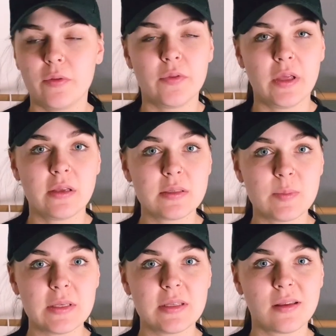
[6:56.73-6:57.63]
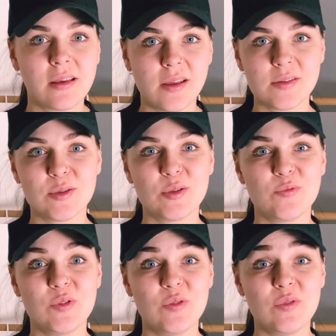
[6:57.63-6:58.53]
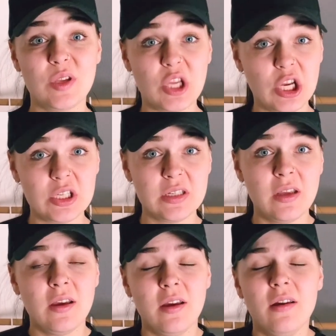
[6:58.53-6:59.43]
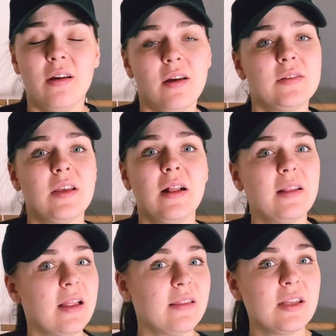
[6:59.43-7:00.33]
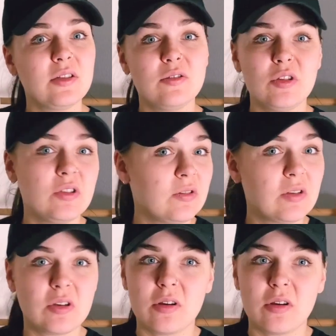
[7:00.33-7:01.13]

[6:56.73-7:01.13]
things basically. So it's really good. So I let that you